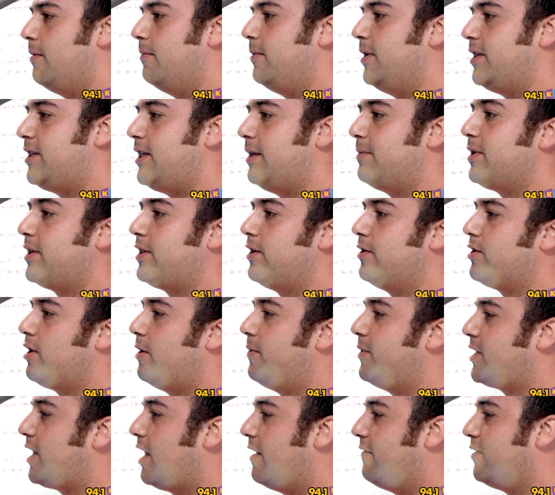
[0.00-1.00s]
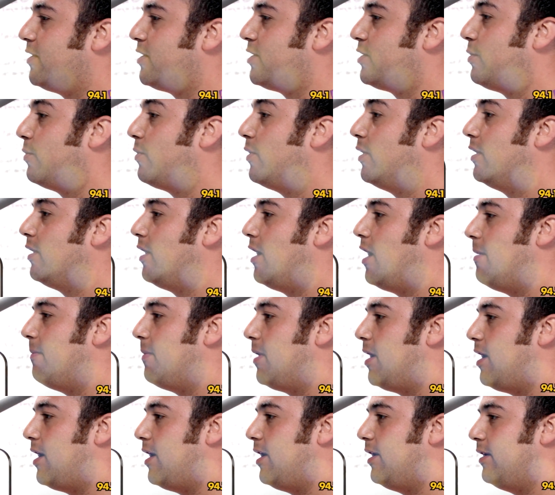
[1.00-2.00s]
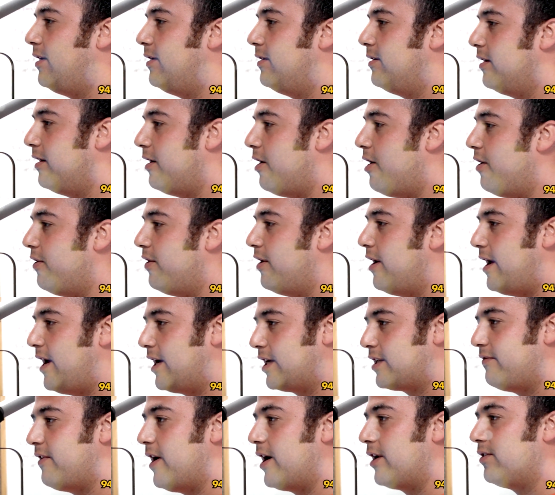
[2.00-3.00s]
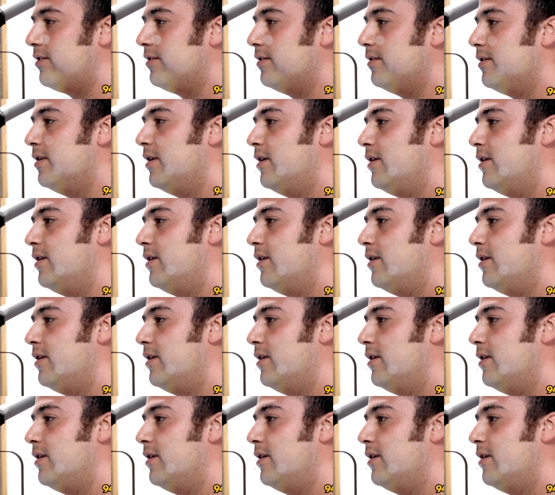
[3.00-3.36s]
it seems like there's always kind of a storyline behind all the X Factor.